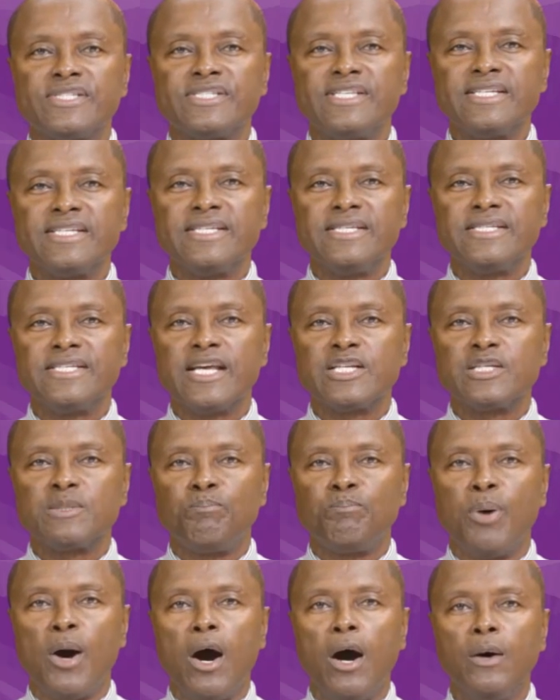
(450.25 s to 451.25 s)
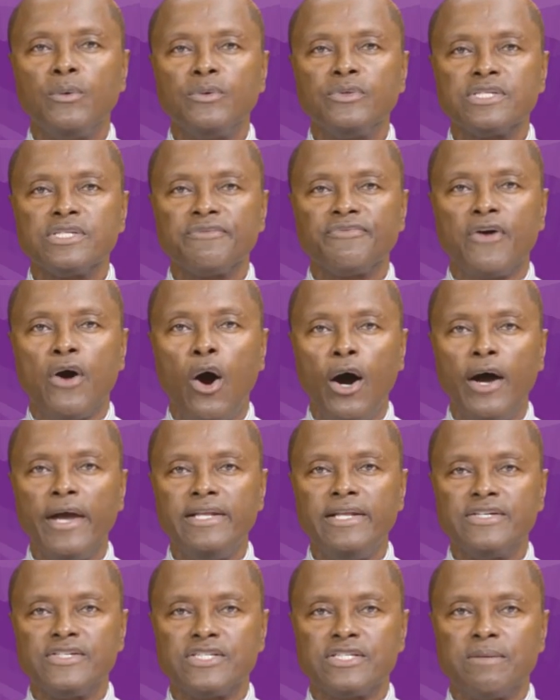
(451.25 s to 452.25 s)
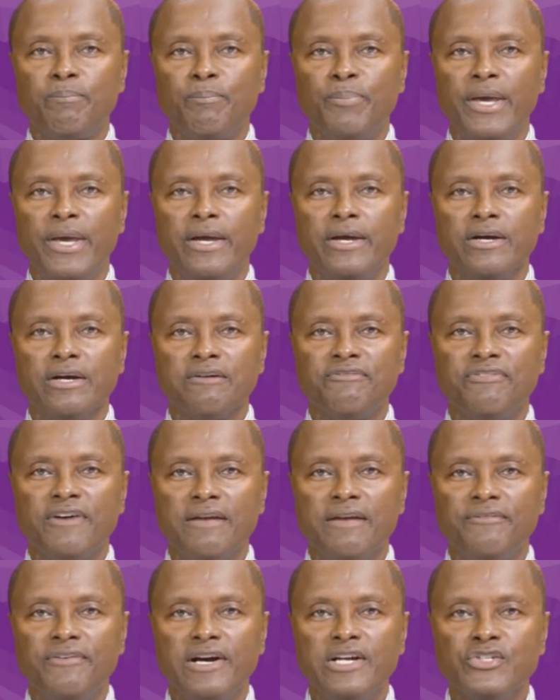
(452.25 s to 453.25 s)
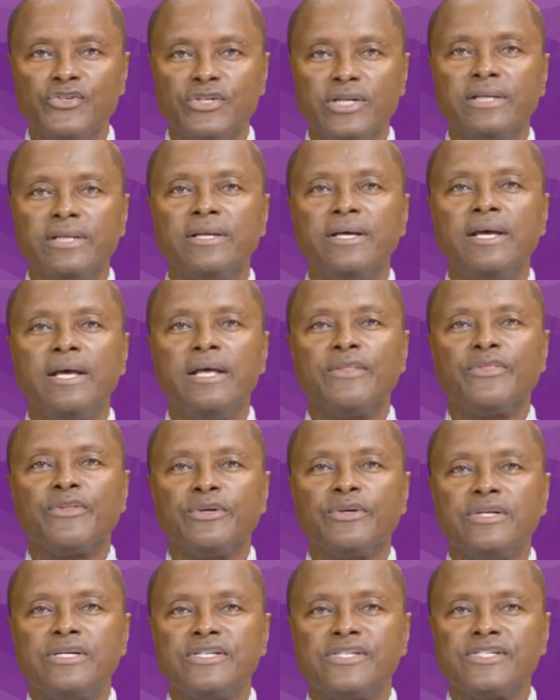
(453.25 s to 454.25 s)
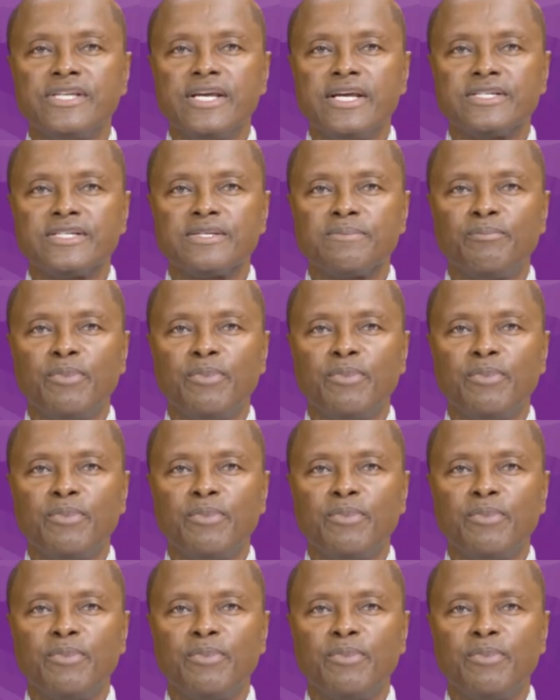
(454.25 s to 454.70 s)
66 pounds of coins to pay her 536